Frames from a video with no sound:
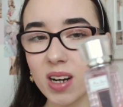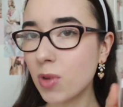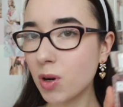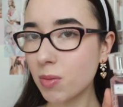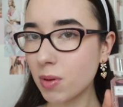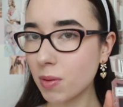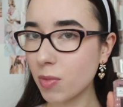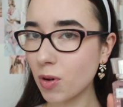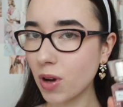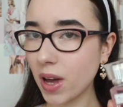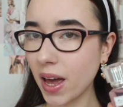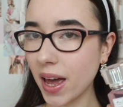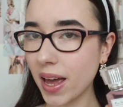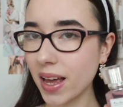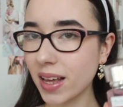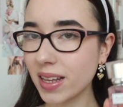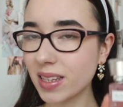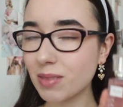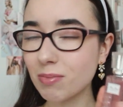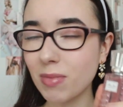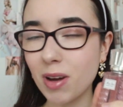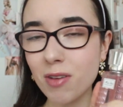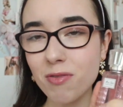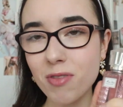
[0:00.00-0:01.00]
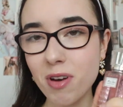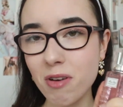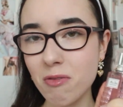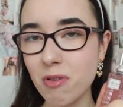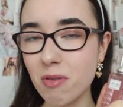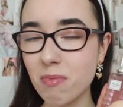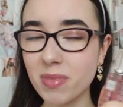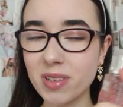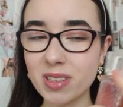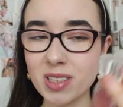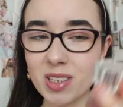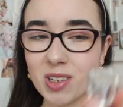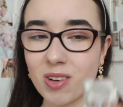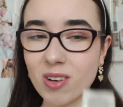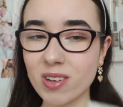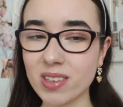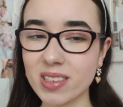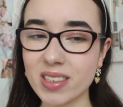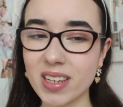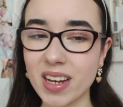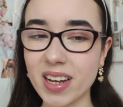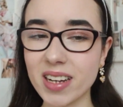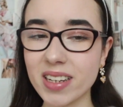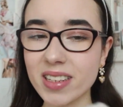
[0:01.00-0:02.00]
Blooming Bouquet is my favorite Miss
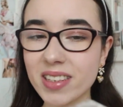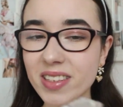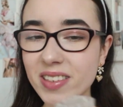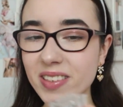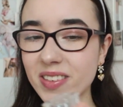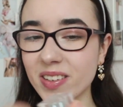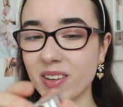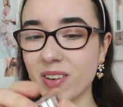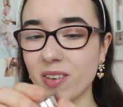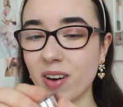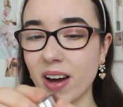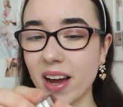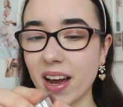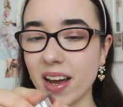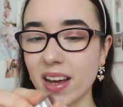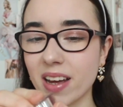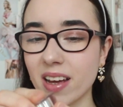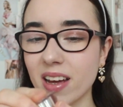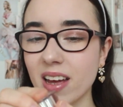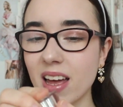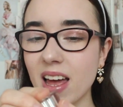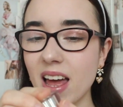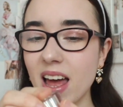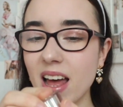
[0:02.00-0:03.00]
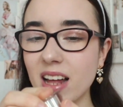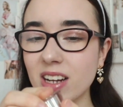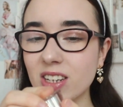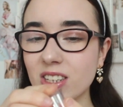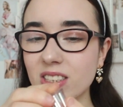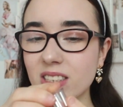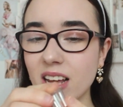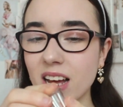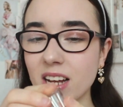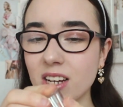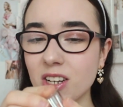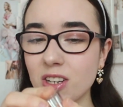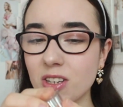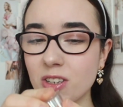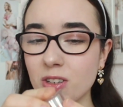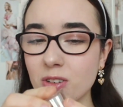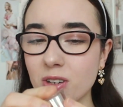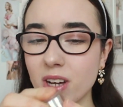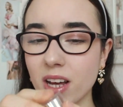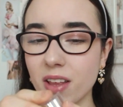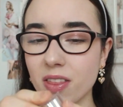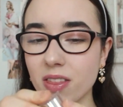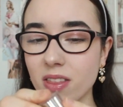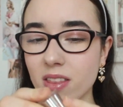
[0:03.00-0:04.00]
Dior scent, so I just had
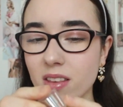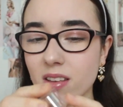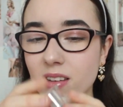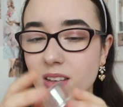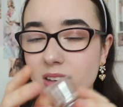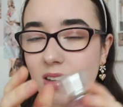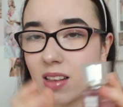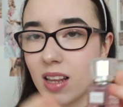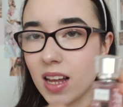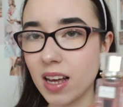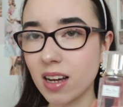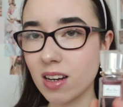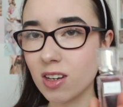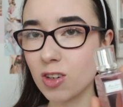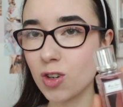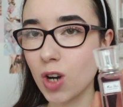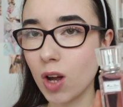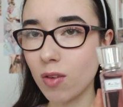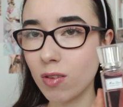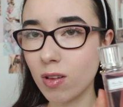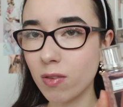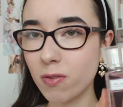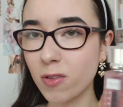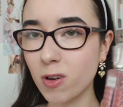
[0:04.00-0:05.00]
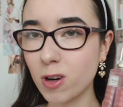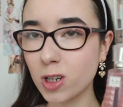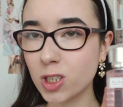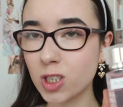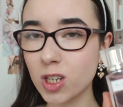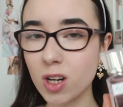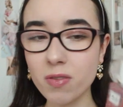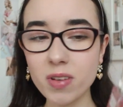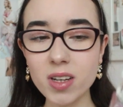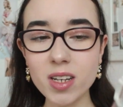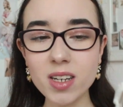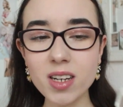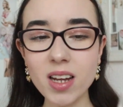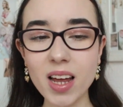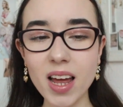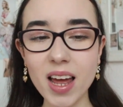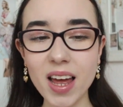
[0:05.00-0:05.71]
to get the like travel version of it.